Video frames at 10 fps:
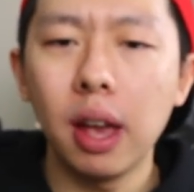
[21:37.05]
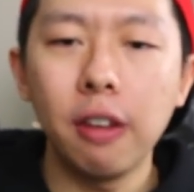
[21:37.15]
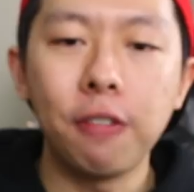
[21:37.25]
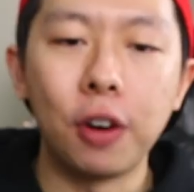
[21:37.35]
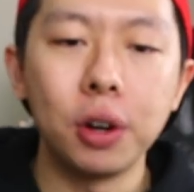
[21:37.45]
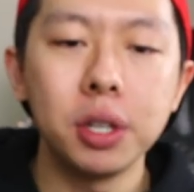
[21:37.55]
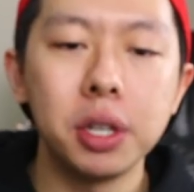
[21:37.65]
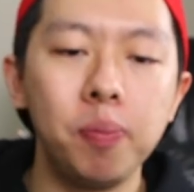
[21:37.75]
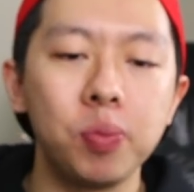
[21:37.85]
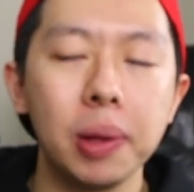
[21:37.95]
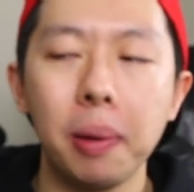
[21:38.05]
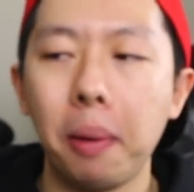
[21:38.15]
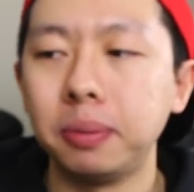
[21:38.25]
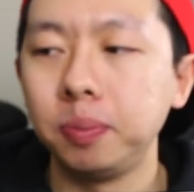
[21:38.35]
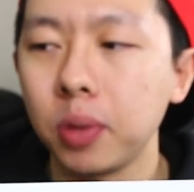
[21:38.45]
At first,
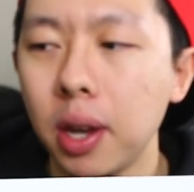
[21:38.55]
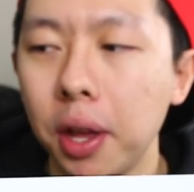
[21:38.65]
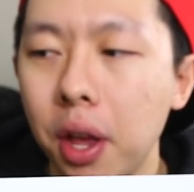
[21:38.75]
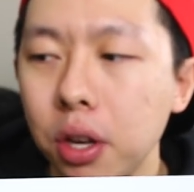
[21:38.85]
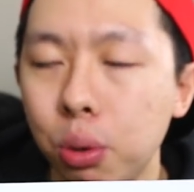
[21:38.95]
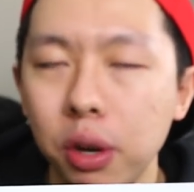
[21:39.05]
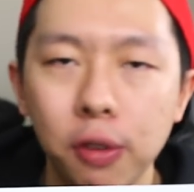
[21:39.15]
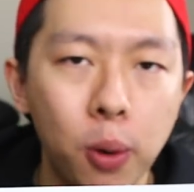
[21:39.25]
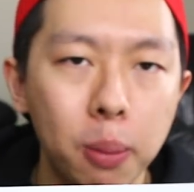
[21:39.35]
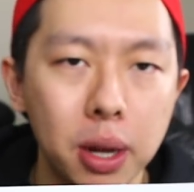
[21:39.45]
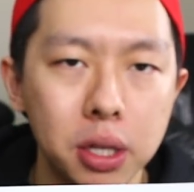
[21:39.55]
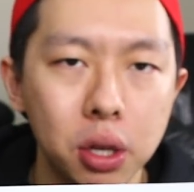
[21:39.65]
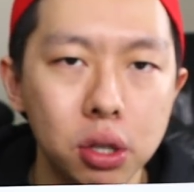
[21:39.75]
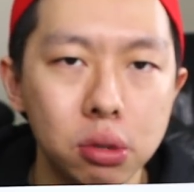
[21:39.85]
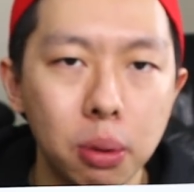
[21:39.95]
I thought 24
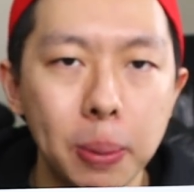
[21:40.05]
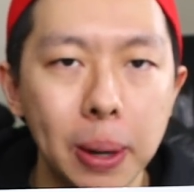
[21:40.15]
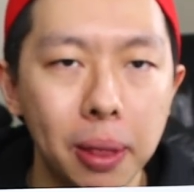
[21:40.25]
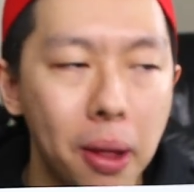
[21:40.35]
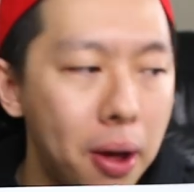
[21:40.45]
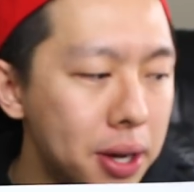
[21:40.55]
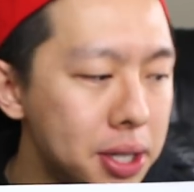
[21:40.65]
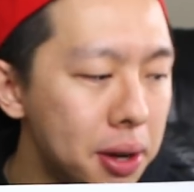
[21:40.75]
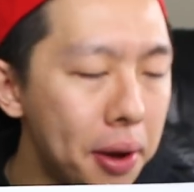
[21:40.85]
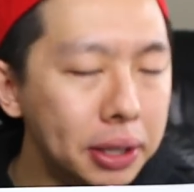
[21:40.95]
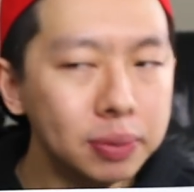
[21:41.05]
muscles would be a lot.